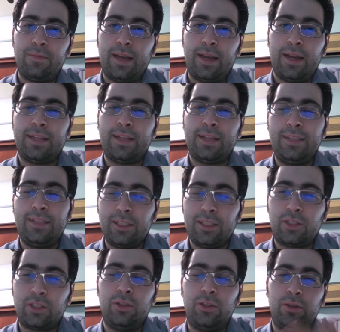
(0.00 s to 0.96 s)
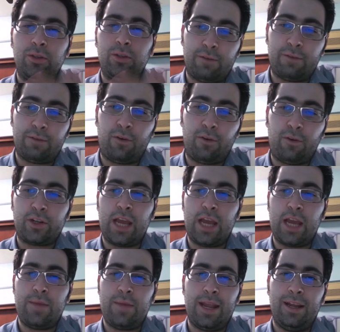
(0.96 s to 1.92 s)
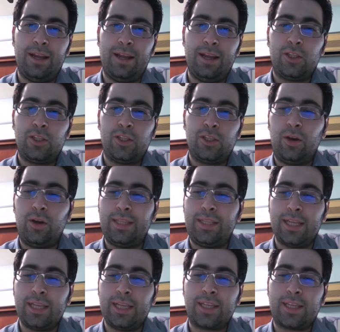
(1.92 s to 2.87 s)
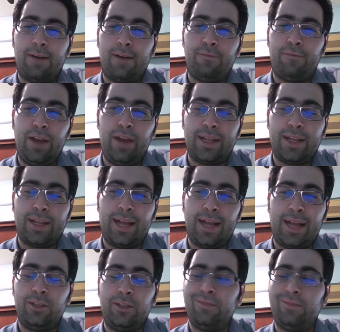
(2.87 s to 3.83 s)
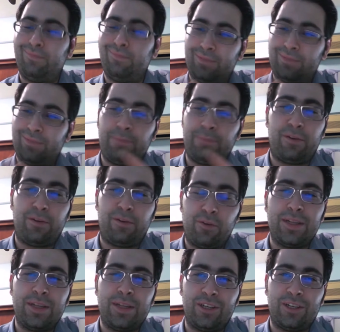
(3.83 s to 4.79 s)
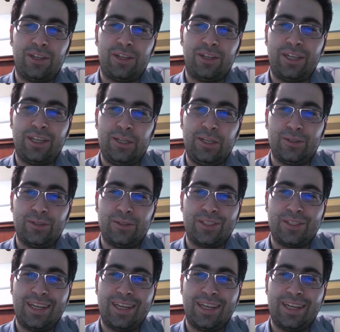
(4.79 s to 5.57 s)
it needs to use the 4 KB. So it has conflict and the performance will reduce.